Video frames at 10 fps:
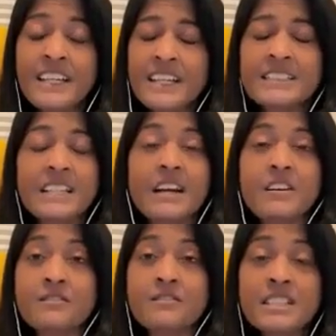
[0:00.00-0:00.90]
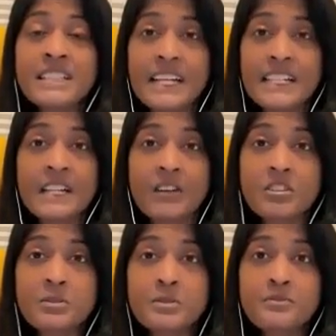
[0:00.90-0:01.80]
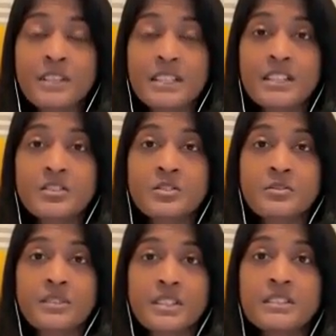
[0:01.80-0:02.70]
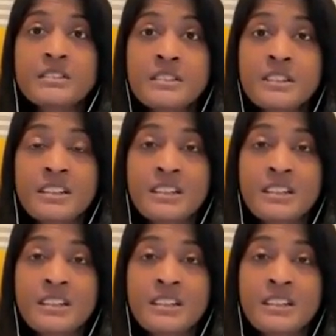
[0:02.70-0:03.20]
Yes, they are really uncomfortable feelings to feel,